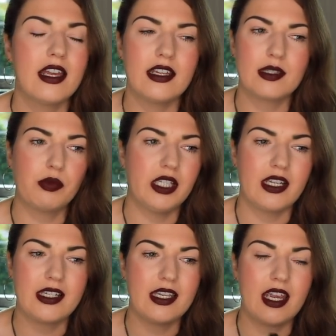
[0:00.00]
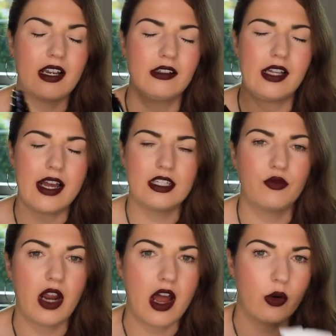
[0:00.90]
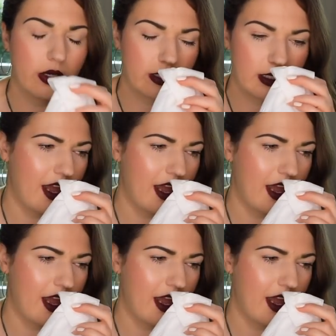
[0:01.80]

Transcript: is plenty. It'll last for hours.